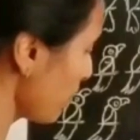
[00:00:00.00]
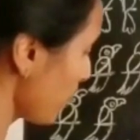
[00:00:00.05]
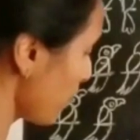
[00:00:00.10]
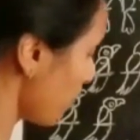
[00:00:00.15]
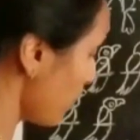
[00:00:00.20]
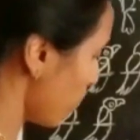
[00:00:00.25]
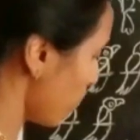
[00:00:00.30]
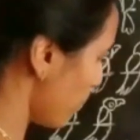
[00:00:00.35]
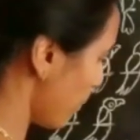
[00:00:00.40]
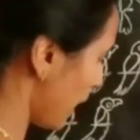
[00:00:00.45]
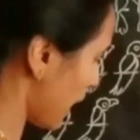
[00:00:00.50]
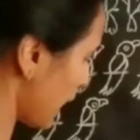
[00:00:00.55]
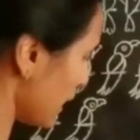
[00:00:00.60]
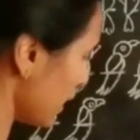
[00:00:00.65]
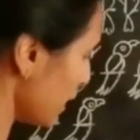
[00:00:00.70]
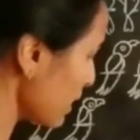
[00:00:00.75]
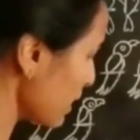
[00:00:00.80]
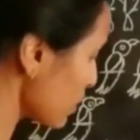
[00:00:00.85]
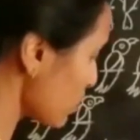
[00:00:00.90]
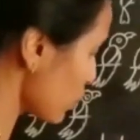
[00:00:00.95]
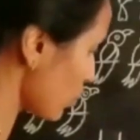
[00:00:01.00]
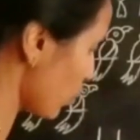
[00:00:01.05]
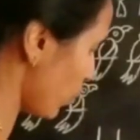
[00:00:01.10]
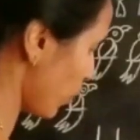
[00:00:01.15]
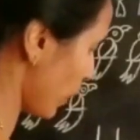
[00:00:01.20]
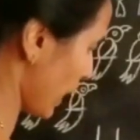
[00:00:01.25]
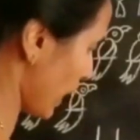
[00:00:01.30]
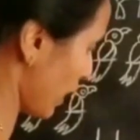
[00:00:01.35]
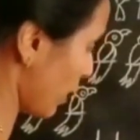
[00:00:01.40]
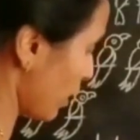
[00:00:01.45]
minus
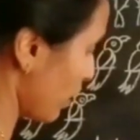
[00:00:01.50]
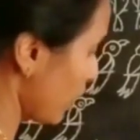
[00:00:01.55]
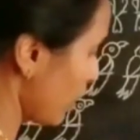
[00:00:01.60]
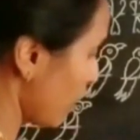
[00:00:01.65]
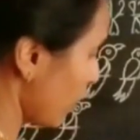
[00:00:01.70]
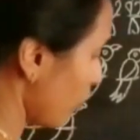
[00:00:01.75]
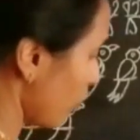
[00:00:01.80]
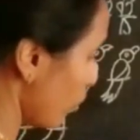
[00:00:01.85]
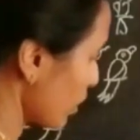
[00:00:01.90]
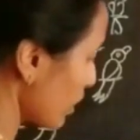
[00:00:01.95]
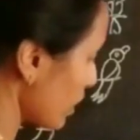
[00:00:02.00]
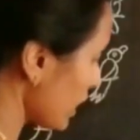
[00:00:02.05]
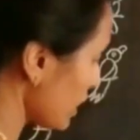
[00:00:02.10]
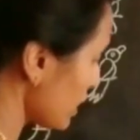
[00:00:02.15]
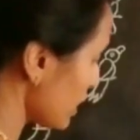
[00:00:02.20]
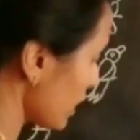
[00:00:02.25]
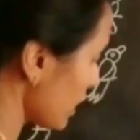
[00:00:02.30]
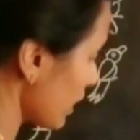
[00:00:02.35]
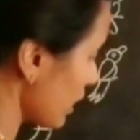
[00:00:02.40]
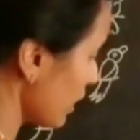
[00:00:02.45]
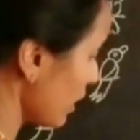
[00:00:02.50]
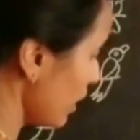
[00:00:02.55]
1. What is the